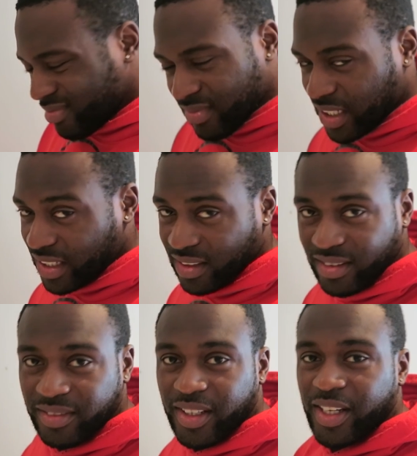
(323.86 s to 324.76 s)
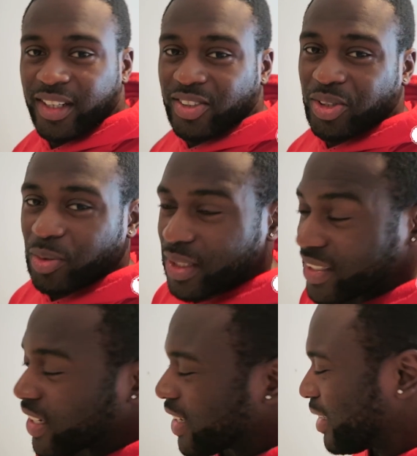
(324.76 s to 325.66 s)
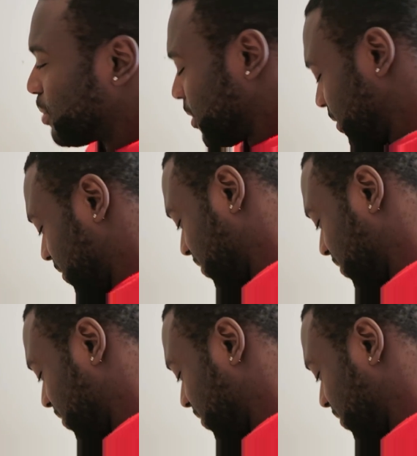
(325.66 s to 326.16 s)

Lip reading: Yeah, it's the worst that could happen.